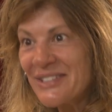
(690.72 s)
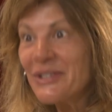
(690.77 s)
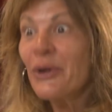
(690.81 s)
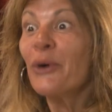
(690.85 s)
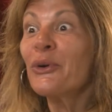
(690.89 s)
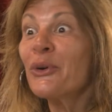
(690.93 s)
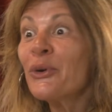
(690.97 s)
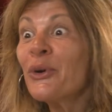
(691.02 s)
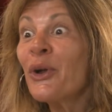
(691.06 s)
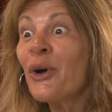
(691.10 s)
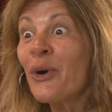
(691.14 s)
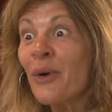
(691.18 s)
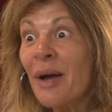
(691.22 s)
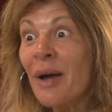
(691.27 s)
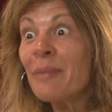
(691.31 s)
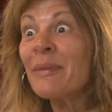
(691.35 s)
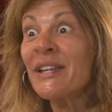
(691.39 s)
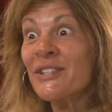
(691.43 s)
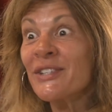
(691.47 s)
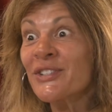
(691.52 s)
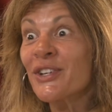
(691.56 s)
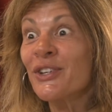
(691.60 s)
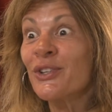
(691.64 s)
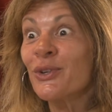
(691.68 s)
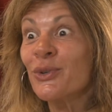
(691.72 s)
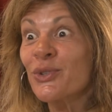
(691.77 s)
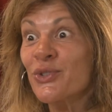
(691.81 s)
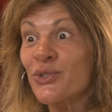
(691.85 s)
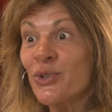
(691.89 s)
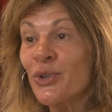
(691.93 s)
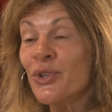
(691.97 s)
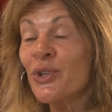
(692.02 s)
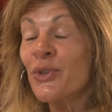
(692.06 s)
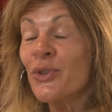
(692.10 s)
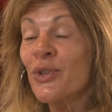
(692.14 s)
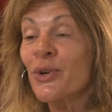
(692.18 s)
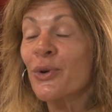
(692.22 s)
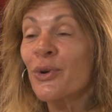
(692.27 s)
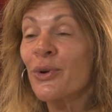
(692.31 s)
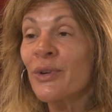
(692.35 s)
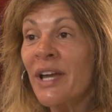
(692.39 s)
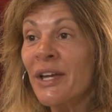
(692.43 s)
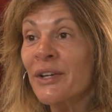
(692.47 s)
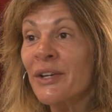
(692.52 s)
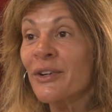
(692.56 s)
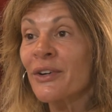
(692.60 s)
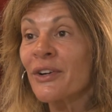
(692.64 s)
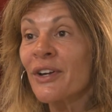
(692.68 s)
No. I'm asking you. So you're the
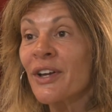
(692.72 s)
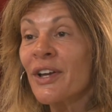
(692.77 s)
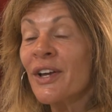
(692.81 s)
creator.